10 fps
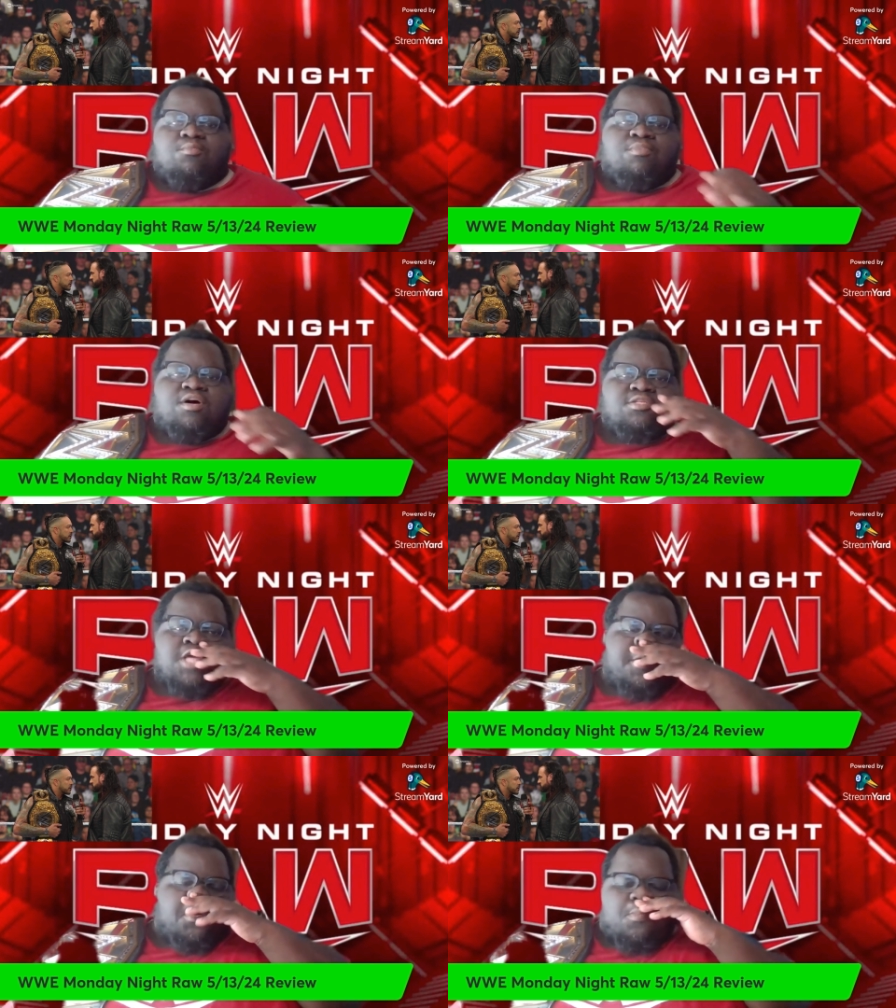But
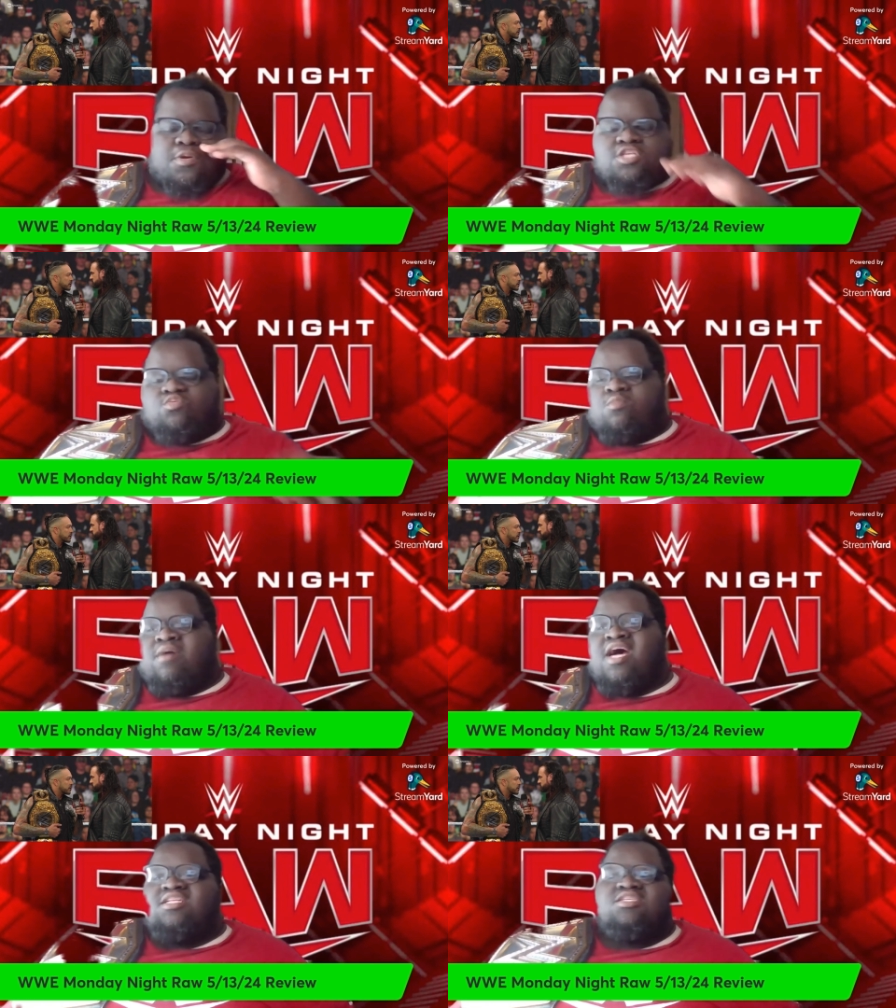Damian Priest
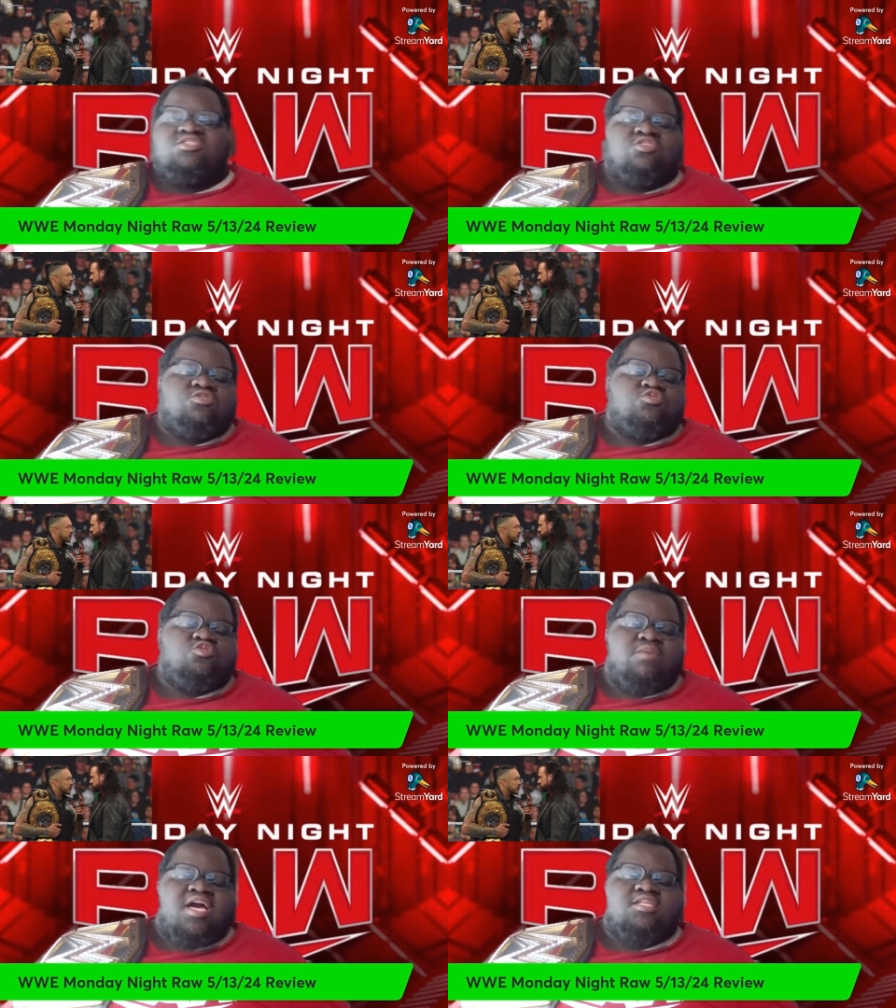reminded Drew
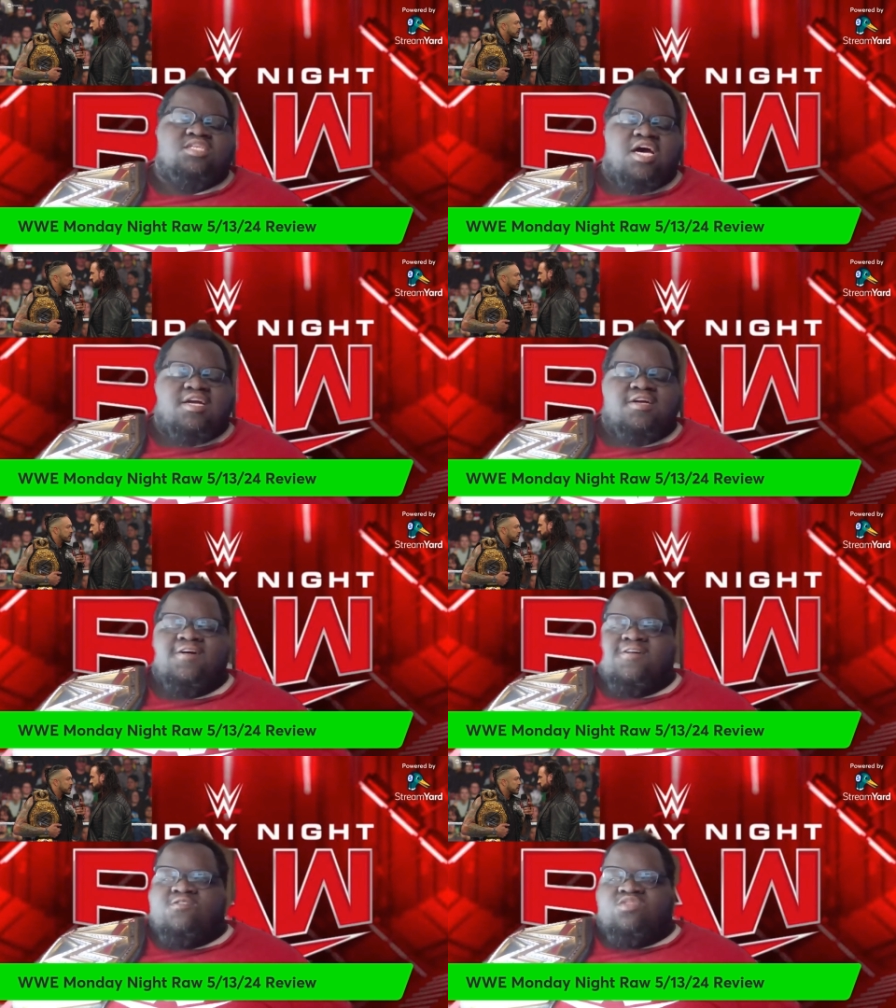McIntyre
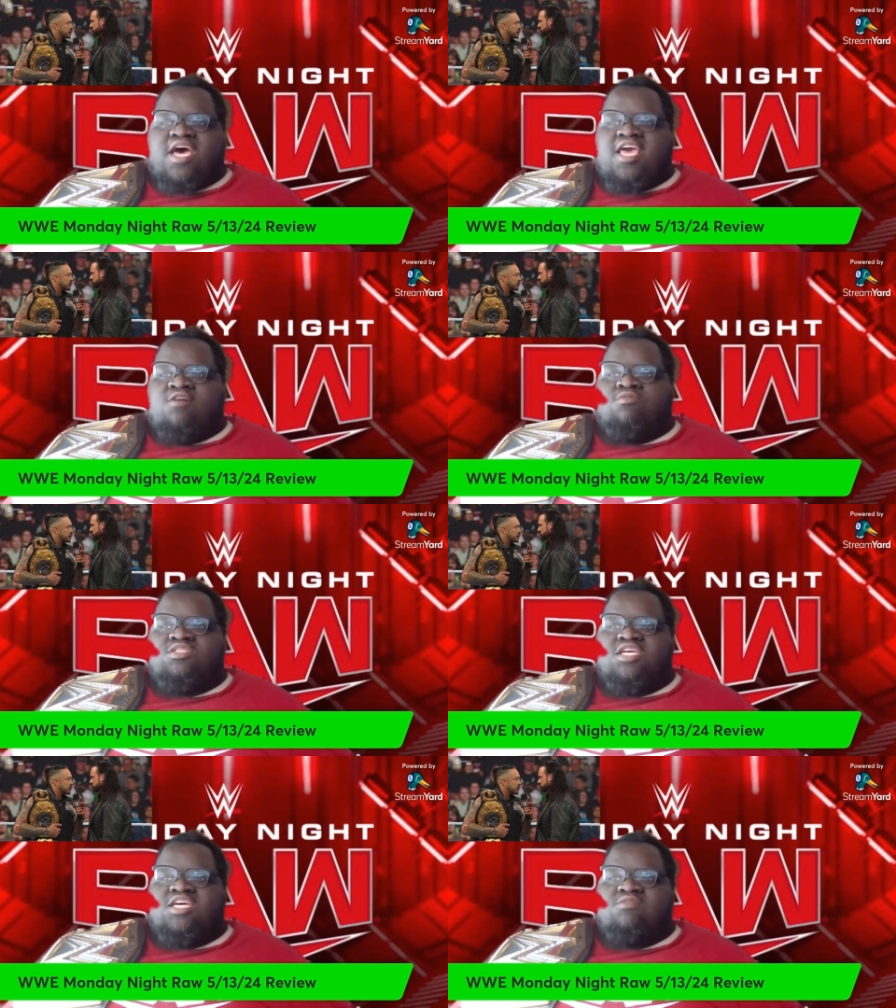that it
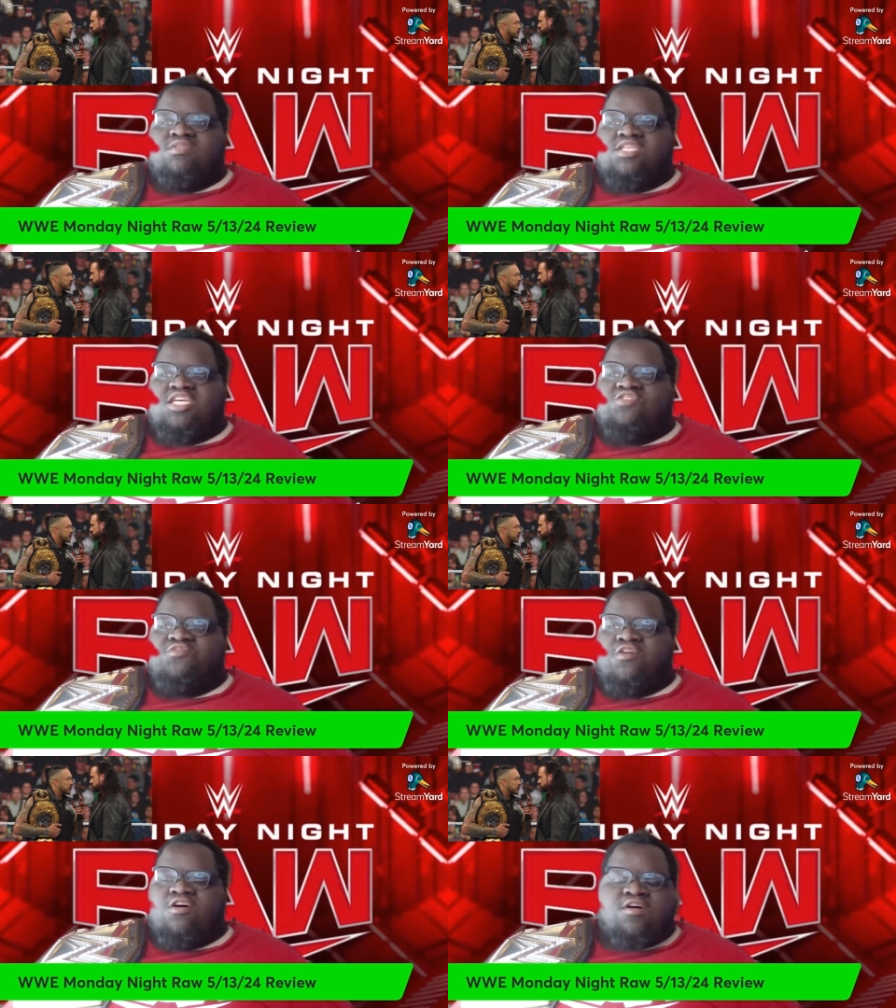was his
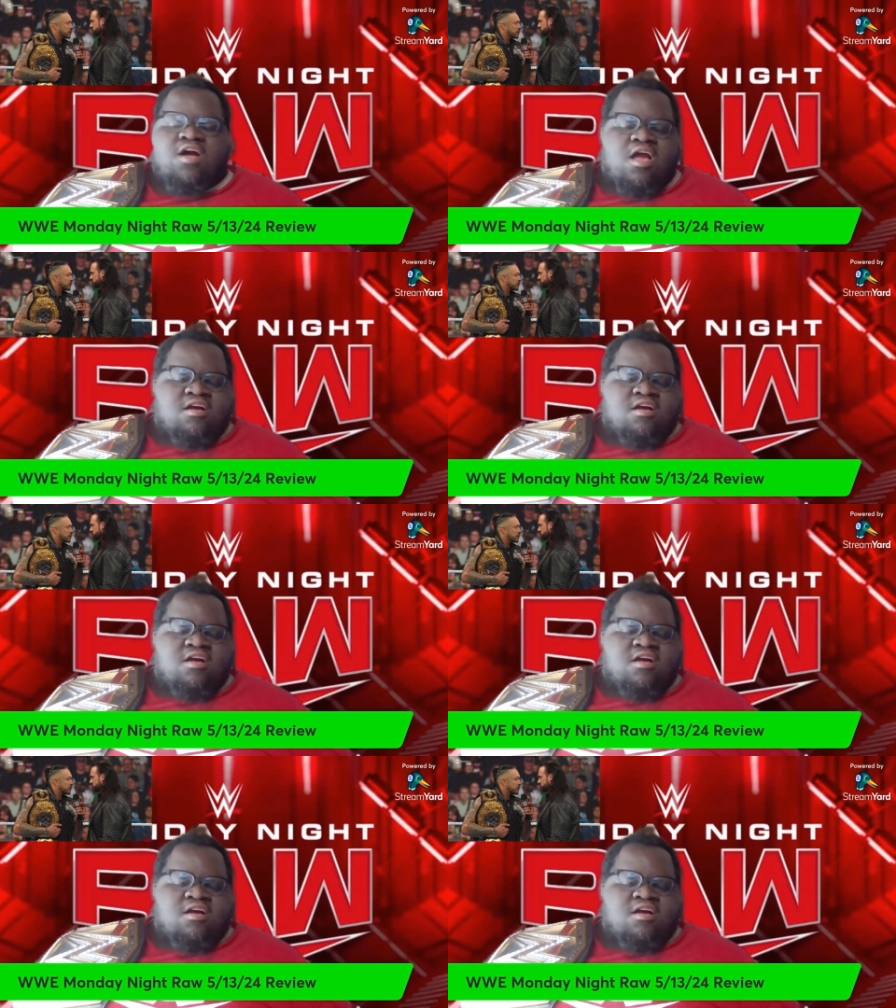fault,